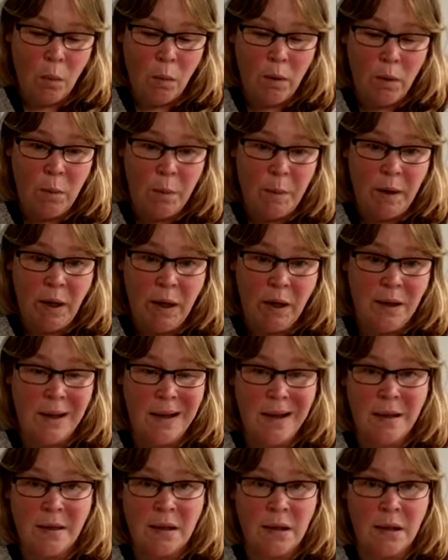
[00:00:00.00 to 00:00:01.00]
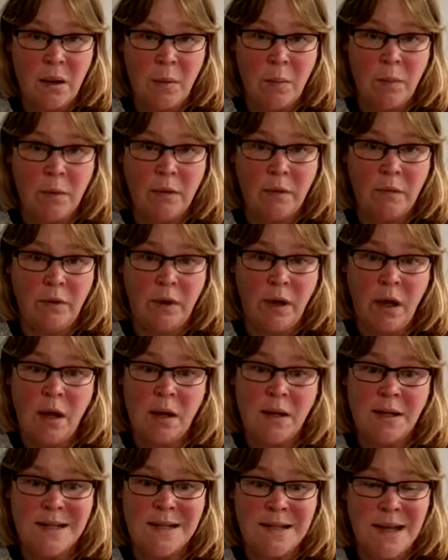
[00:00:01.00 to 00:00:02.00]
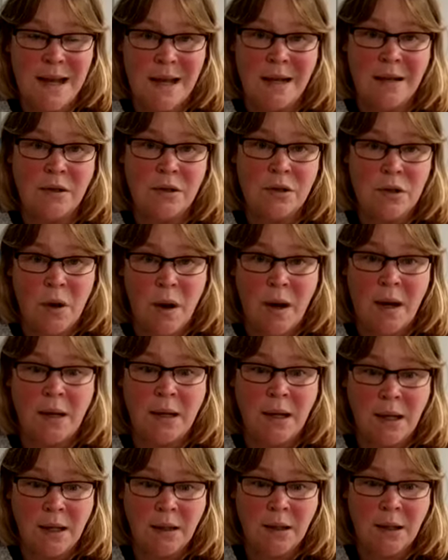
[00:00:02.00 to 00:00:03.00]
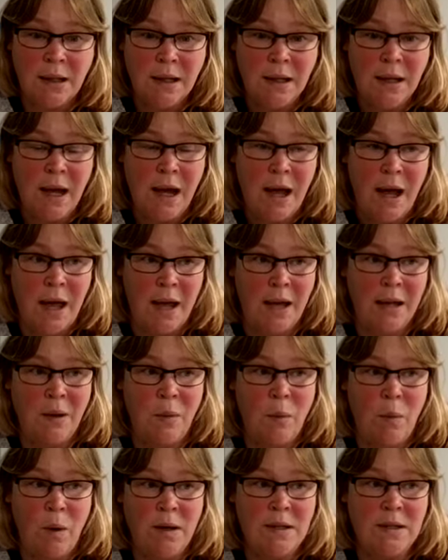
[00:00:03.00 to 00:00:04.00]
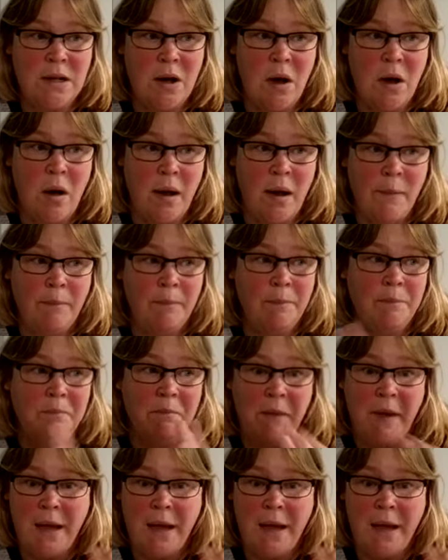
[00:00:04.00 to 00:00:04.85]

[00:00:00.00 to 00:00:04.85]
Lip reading: We would be looking at the number of learners in training at any one time.